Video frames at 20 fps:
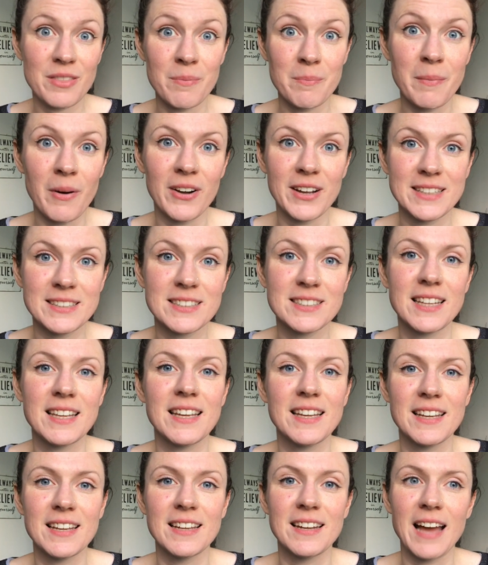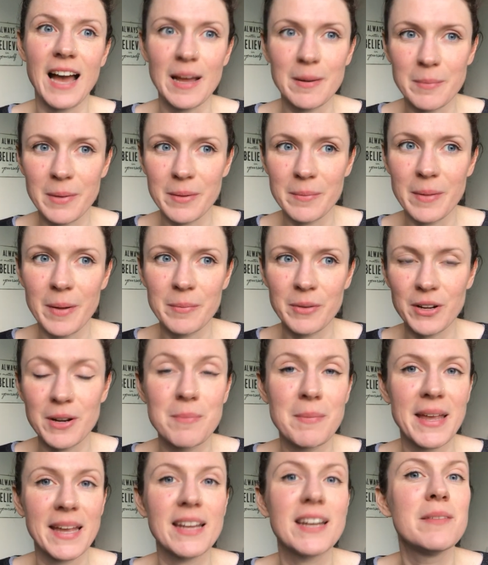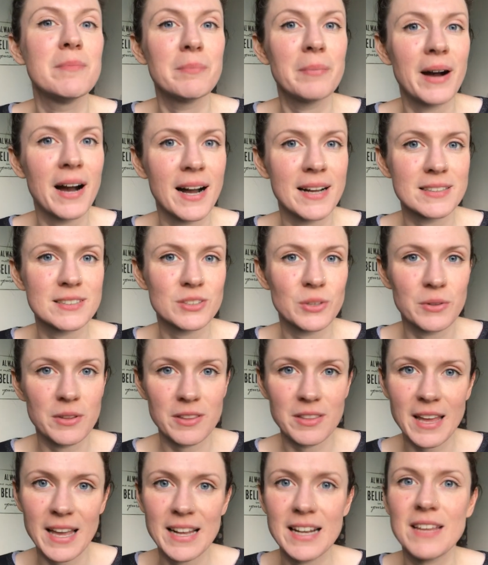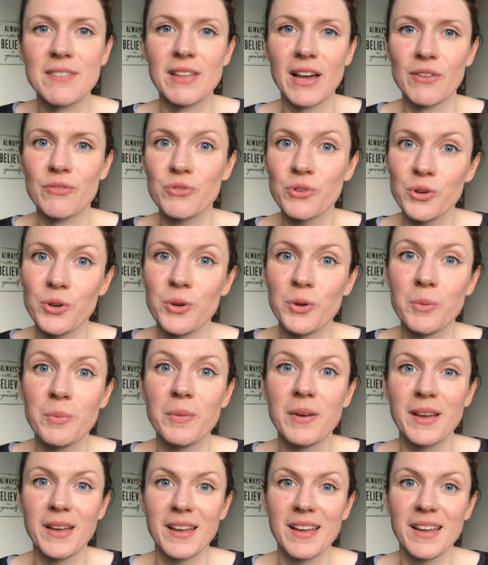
minds thinking, and I'm going to make an impact so that they leave that room